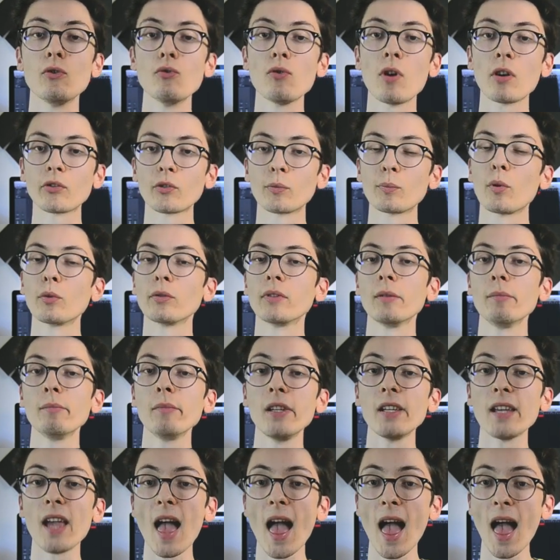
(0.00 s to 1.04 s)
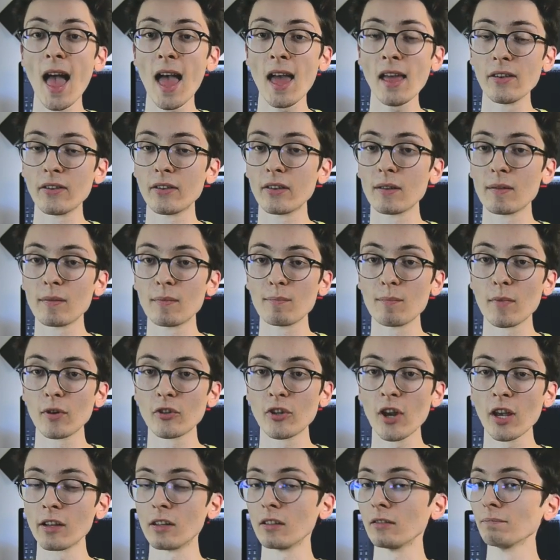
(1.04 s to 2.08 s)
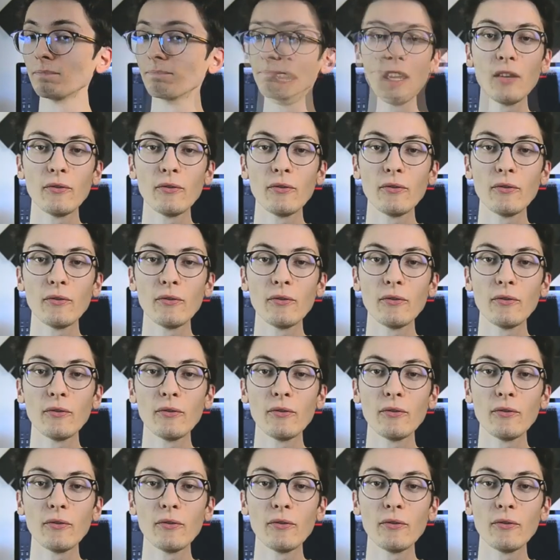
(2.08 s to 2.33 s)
who are supporting me and my channel.